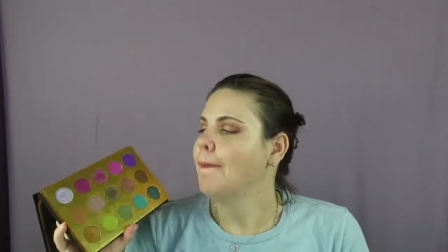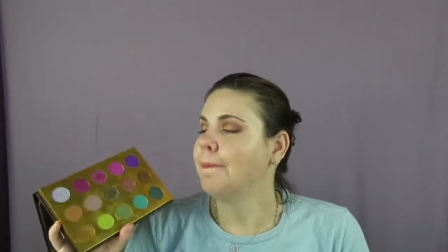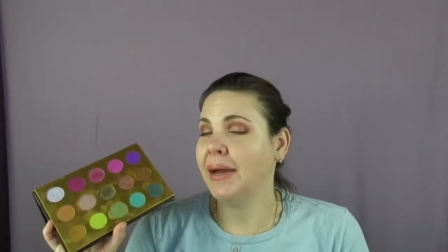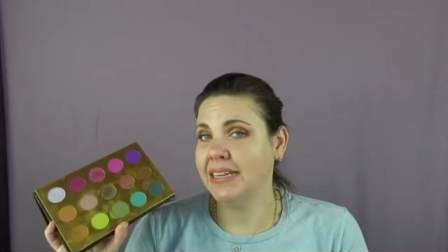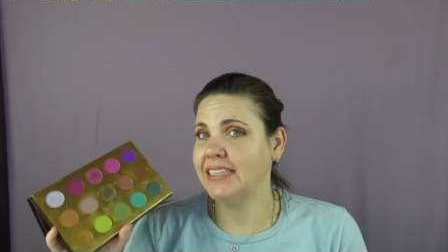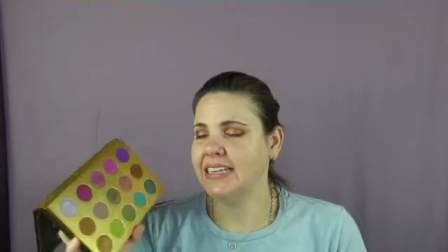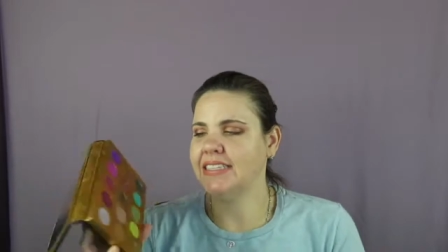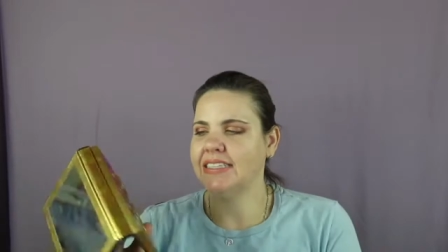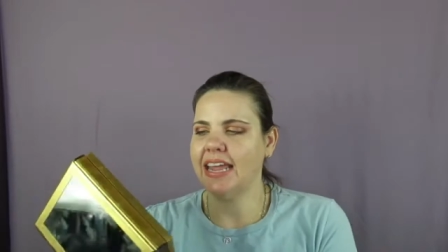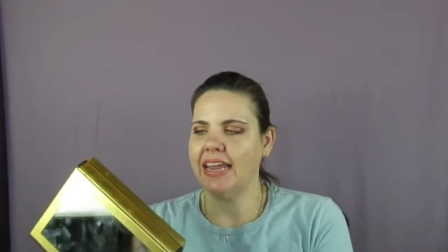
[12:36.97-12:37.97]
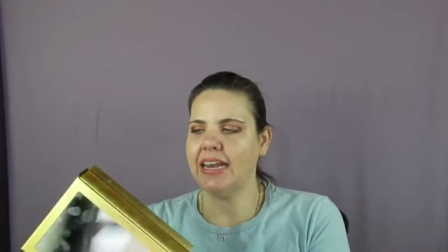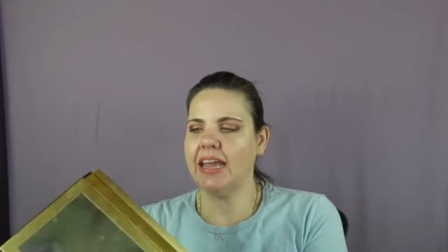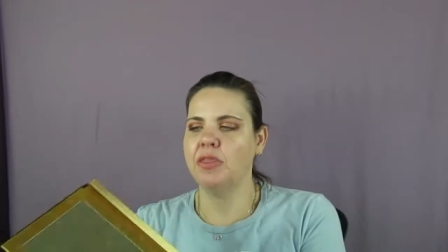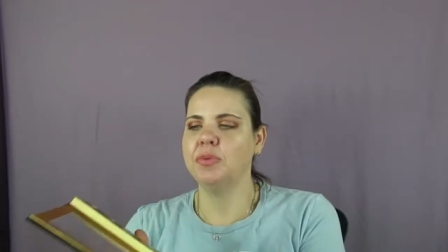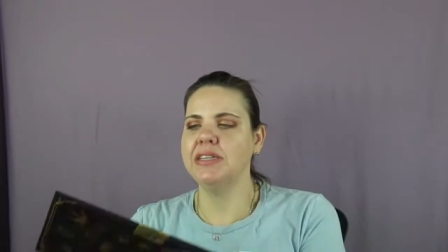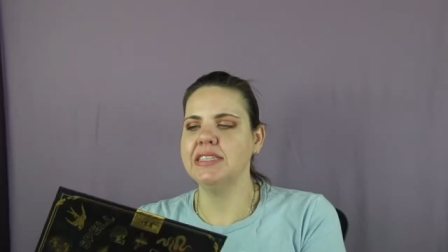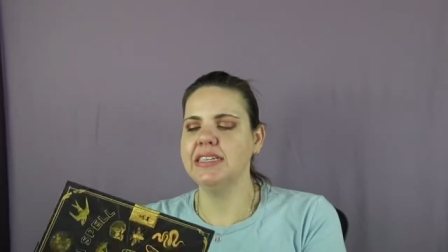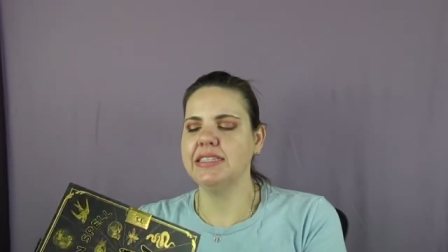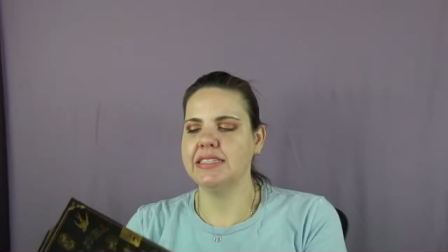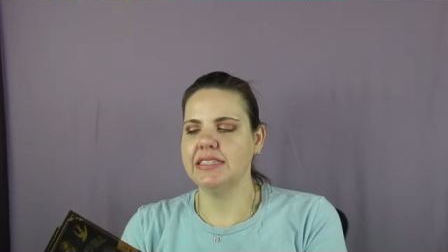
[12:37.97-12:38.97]
But it does stain. And the reason
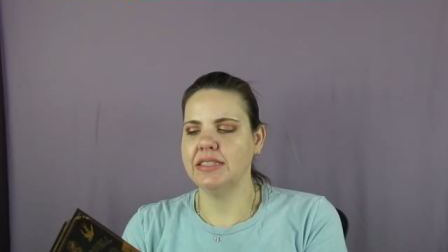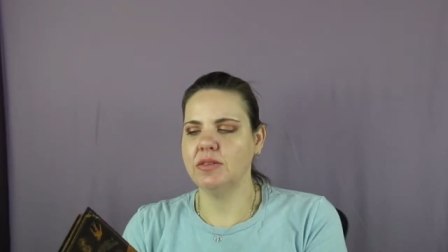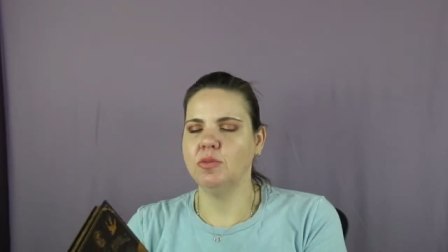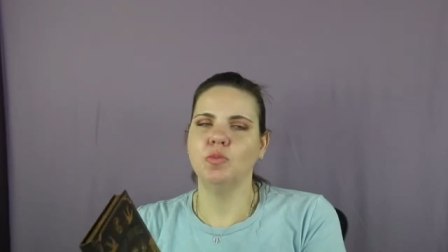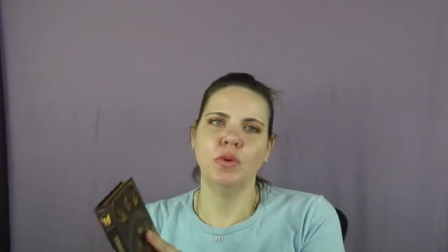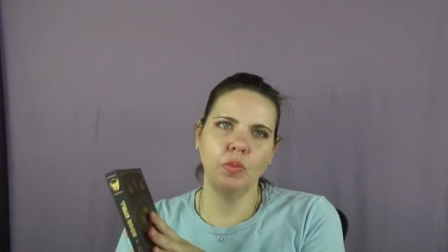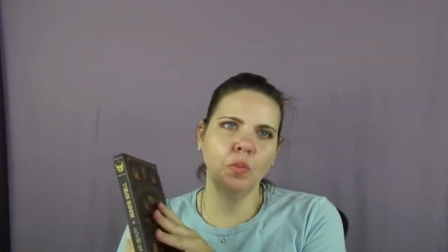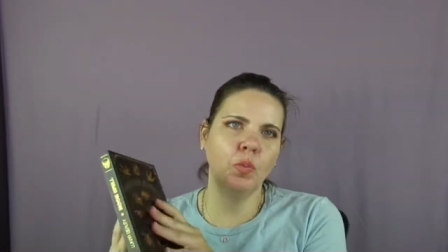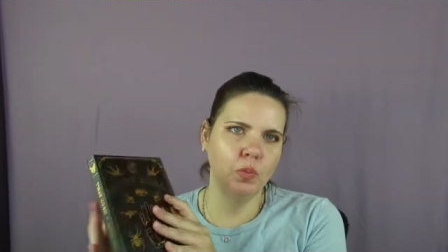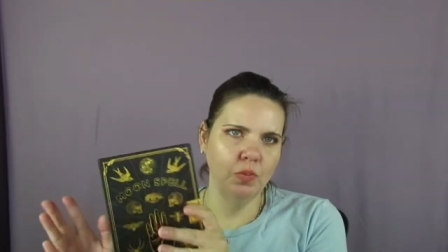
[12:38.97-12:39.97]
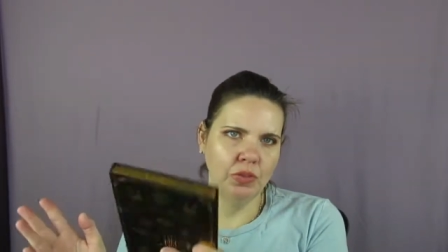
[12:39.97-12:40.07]
it's, well,